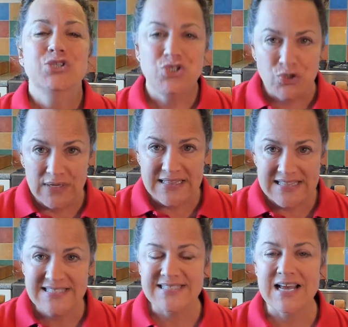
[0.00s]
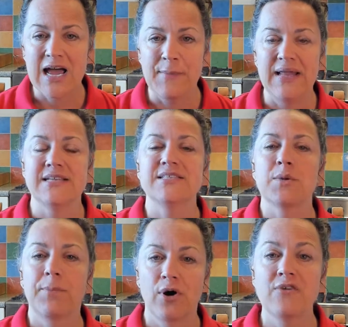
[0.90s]
during this time, it is the
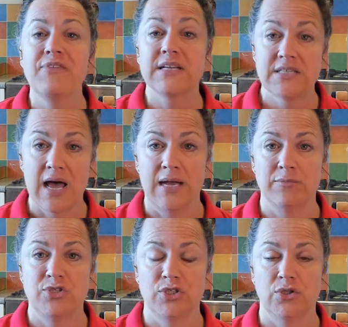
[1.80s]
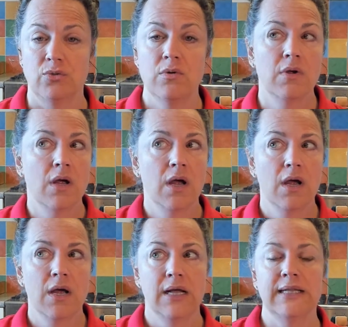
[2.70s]
perfect time to
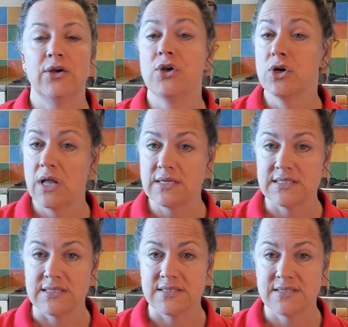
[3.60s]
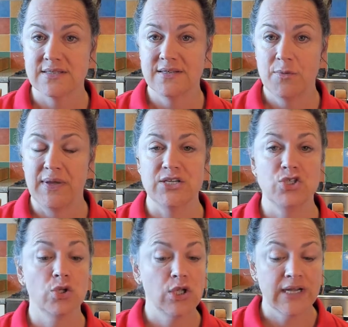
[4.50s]
clear your closets because
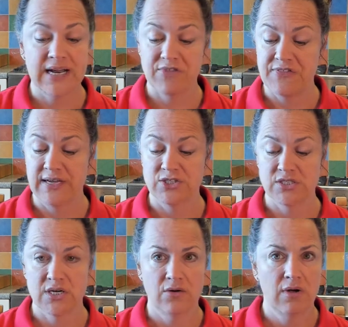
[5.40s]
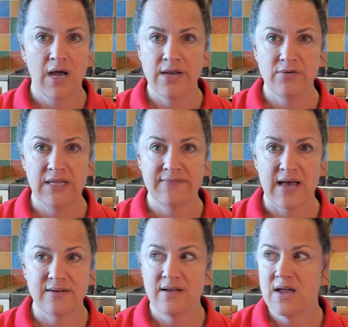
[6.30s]
you'll look at everything and just go, I don't need
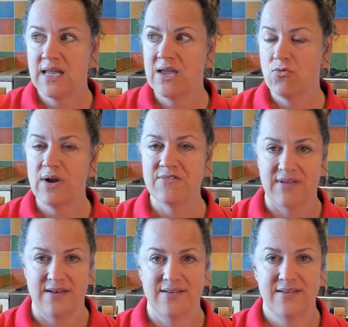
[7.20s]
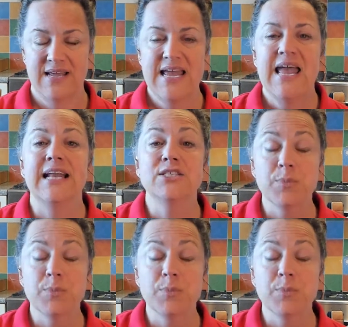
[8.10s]
that. Get rid of it. It is the